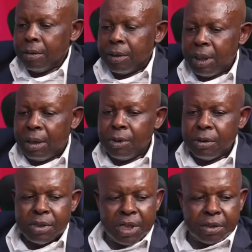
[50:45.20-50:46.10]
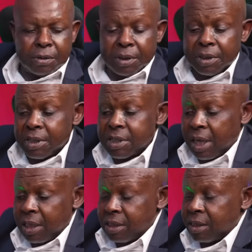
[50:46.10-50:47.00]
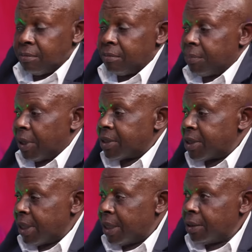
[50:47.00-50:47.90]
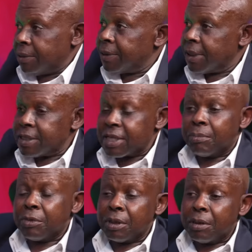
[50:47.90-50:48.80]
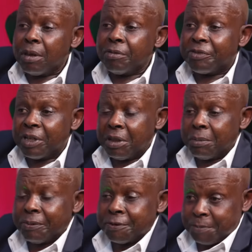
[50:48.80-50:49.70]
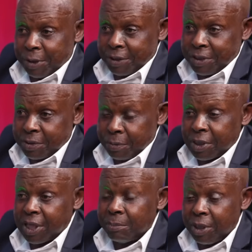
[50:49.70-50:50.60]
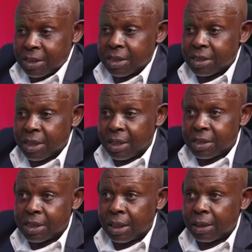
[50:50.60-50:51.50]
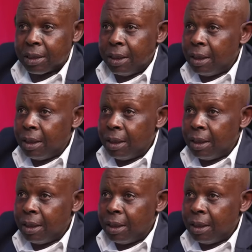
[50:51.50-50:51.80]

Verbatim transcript: Well, I'm not here to criticize him, but uh, there is something called freedom of speech, which I'm exercising.